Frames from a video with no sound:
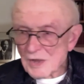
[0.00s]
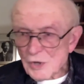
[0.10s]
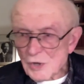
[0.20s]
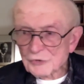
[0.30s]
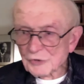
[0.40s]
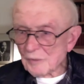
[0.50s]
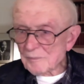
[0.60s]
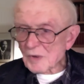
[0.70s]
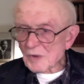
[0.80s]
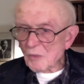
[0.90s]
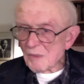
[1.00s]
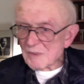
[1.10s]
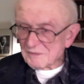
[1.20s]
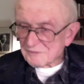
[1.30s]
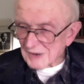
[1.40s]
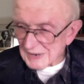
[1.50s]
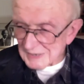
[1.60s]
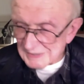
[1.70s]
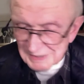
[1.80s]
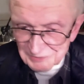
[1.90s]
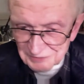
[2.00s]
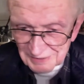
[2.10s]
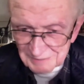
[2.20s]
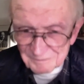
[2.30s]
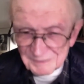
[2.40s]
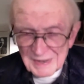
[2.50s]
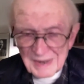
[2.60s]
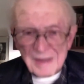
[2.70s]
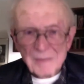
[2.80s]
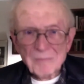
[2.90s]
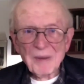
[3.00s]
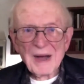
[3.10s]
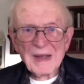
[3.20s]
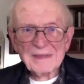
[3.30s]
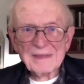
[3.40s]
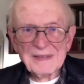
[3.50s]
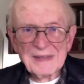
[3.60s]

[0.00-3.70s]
So what we find is that by the